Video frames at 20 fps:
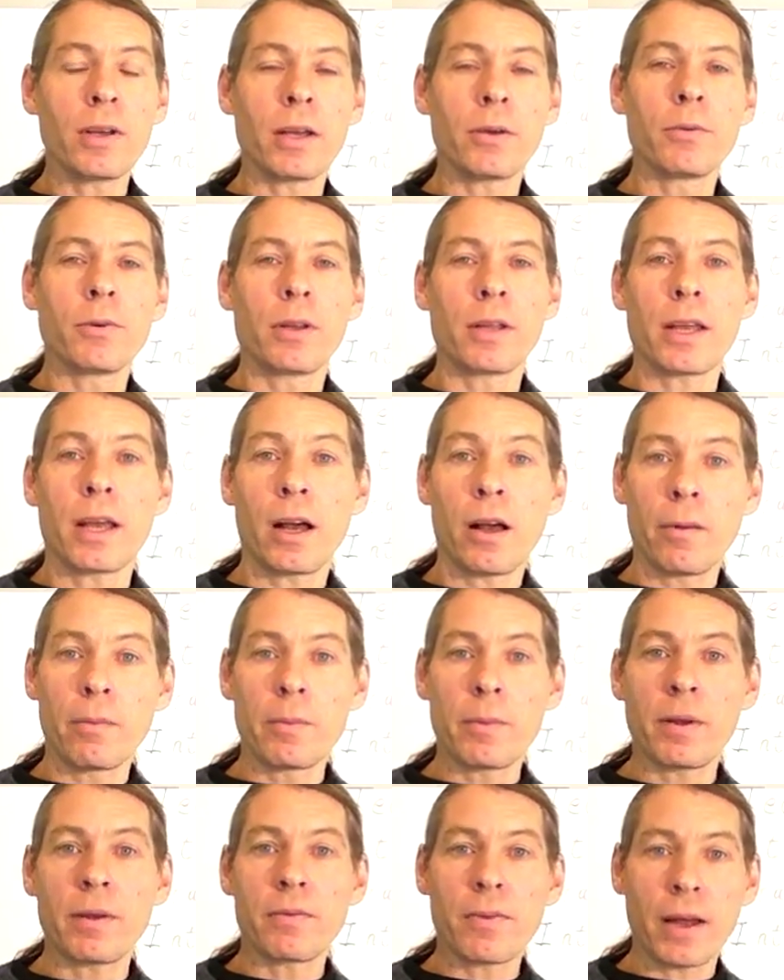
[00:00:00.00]
It really
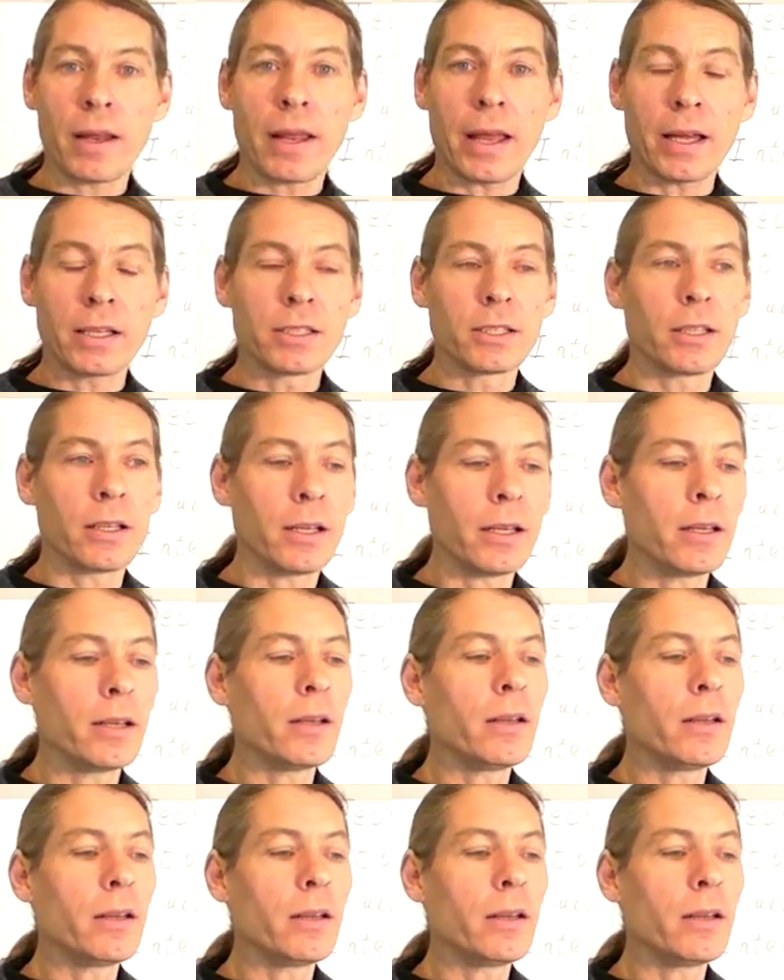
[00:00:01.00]
helped me financially.